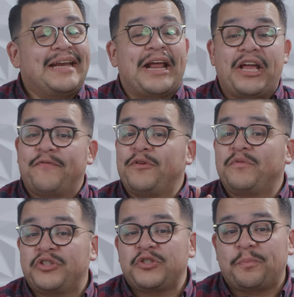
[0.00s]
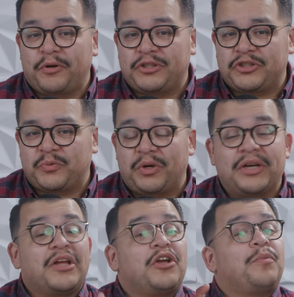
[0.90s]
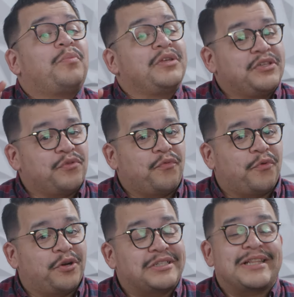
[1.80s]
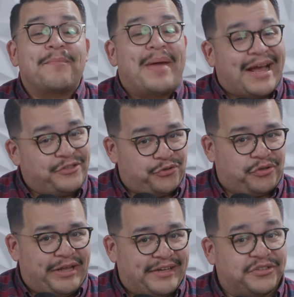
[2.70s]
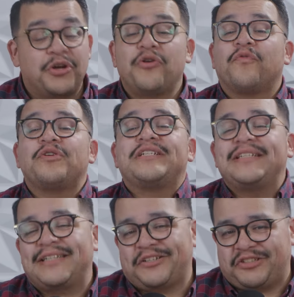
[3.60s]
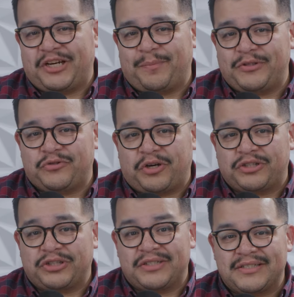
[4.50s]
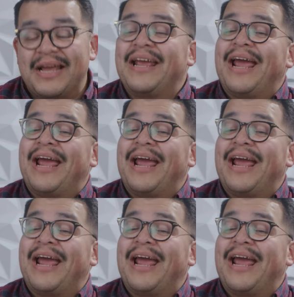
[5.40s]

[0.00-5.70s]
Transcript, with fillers: Now, if you've just purchased one, please refer to the masterclass for detailed setup instructions,